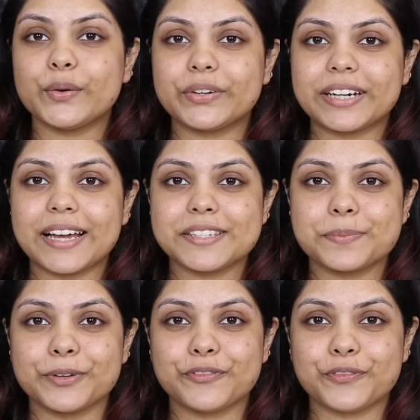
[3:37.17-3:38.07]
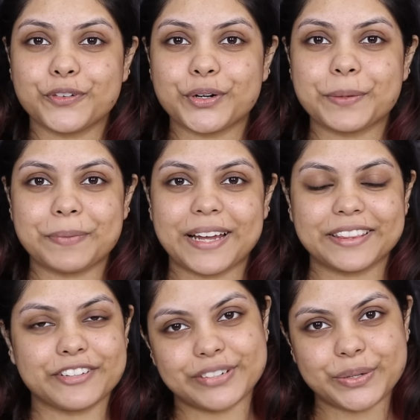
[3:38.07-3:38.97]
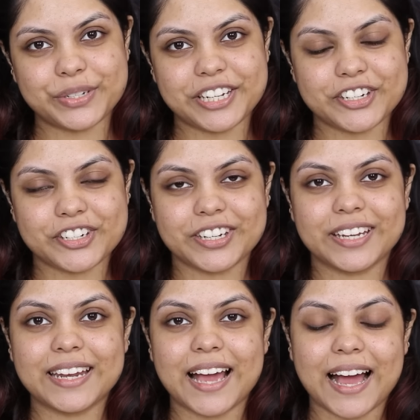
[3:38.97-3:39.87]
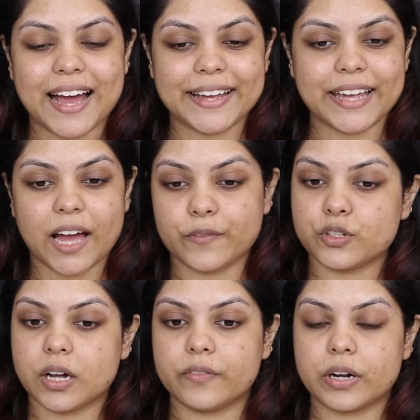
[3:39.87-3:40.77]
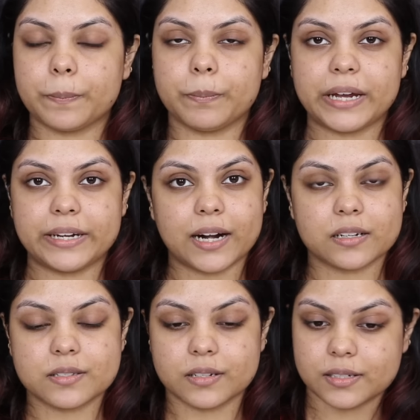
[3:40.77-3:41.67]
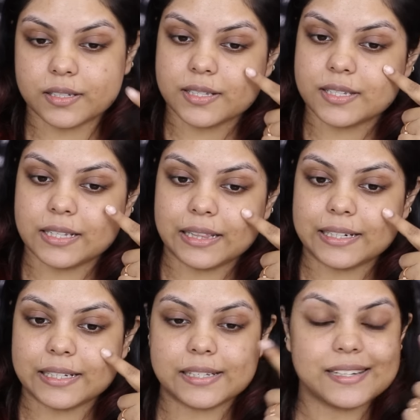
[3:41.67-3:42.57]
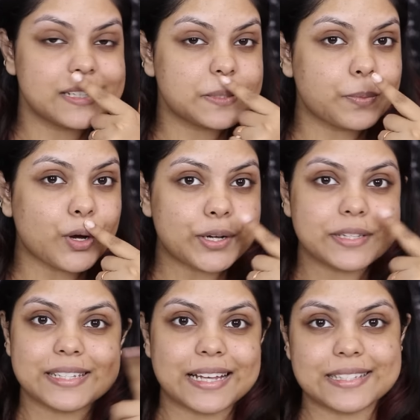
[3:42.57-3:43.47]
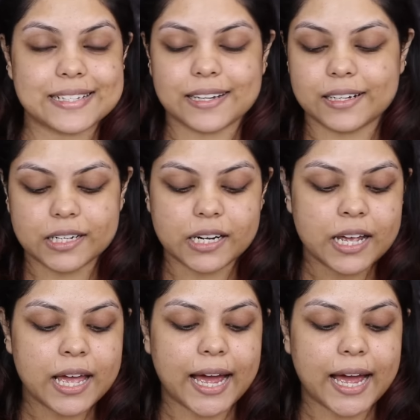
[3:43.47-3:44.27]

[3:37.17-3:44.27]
Alright guys, before applying the foundation, I have to cover up my dark circles, little spots and scar,